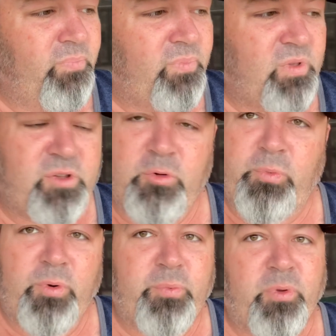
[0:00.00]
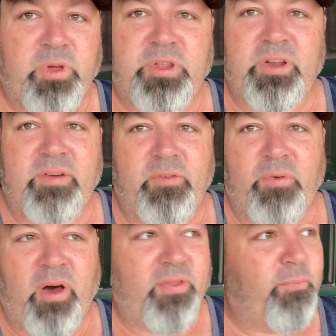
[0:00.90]
Super appreciative of
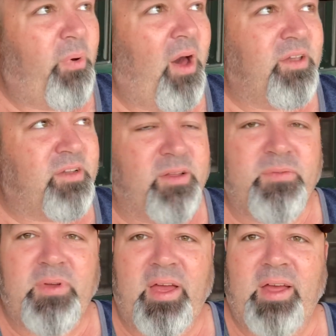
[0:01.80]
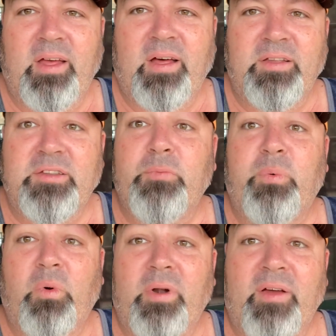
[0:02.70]
all the positive
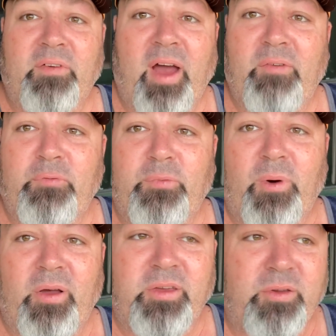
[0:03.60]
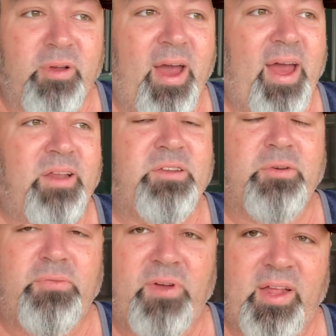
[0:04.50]
support I've gotten from all you guys.
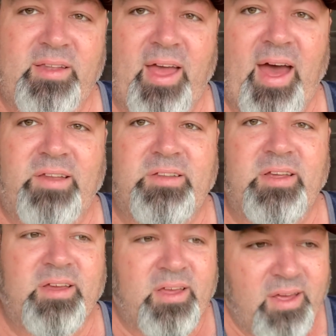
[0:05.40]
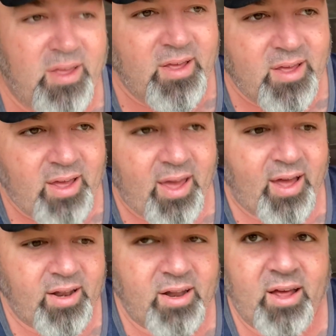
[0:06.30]
You're fantastic.
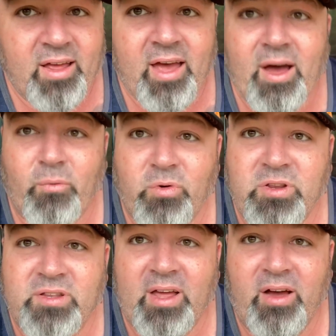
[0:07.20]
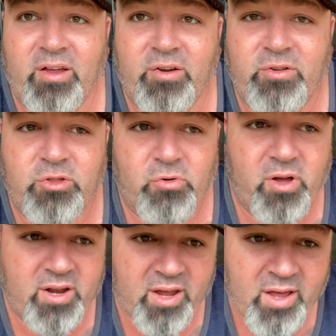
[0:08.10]
And yeah, we're just out here
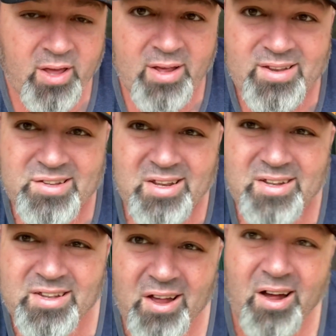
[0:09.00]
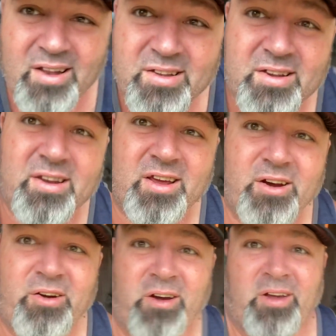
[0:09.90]
enjoying it. Seen tons of
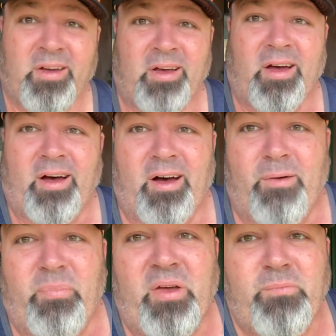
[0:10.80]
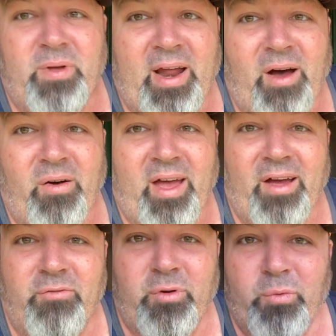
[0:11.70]
deer. They've been out
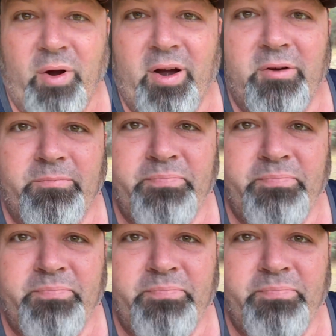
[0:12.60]
everywhere.